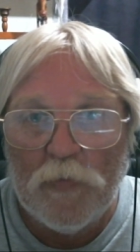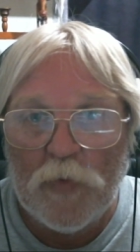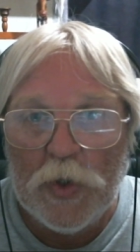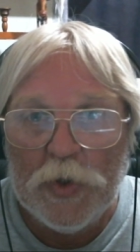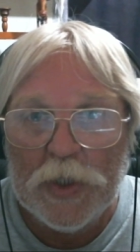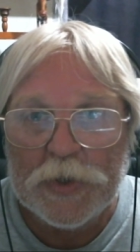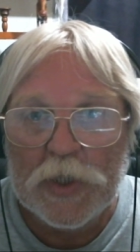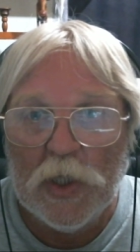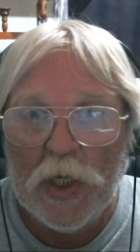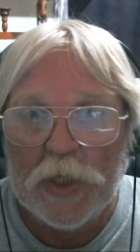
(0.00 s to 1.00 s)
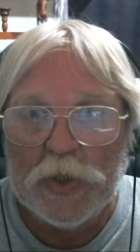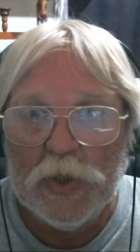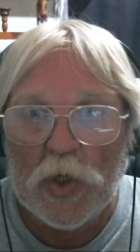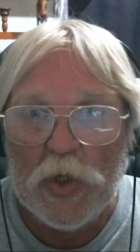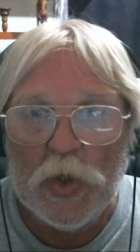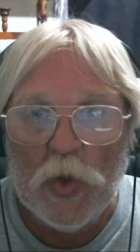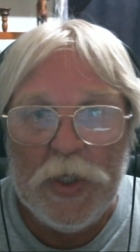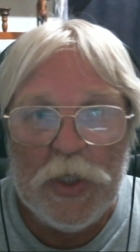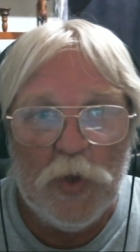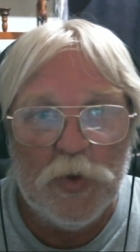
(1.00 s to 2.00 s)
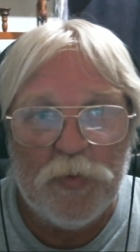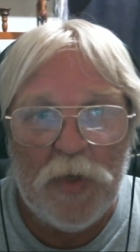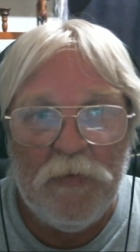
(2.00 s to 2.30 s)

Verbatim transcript: for your dust collection, are you going to use P